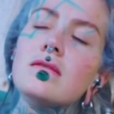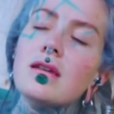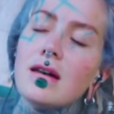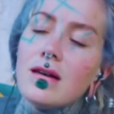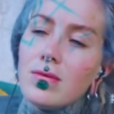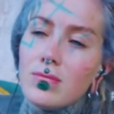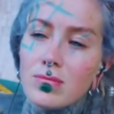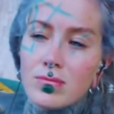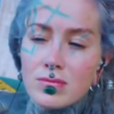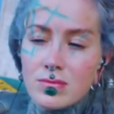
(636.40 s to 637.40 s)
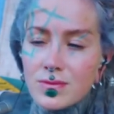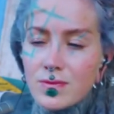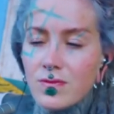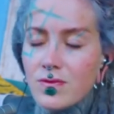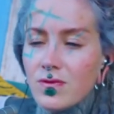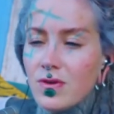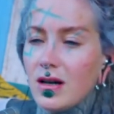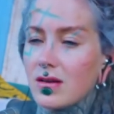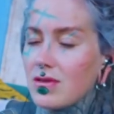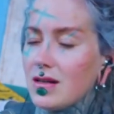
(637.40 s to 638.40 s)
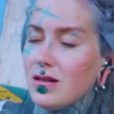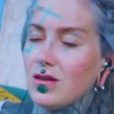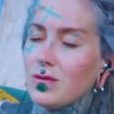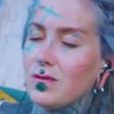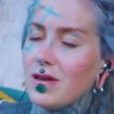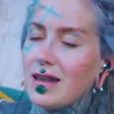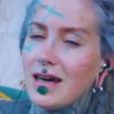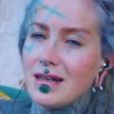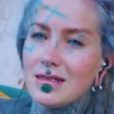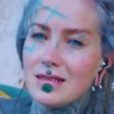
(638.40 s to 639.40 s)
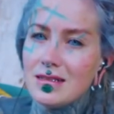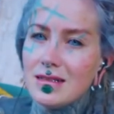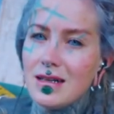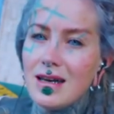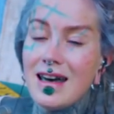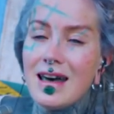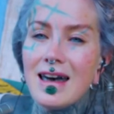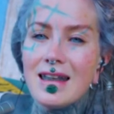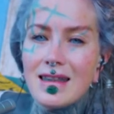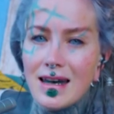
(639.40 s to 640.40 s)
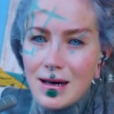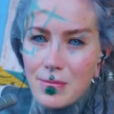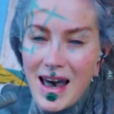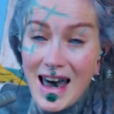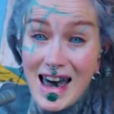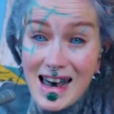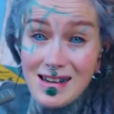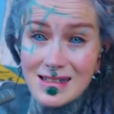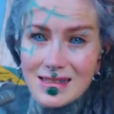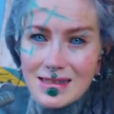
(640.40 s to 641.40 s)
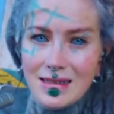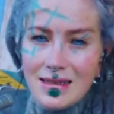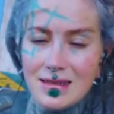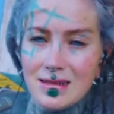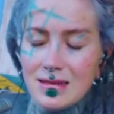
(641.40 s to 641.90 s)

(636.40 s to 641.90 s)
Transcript: and I am full of gratitude for that, that I'm healthy,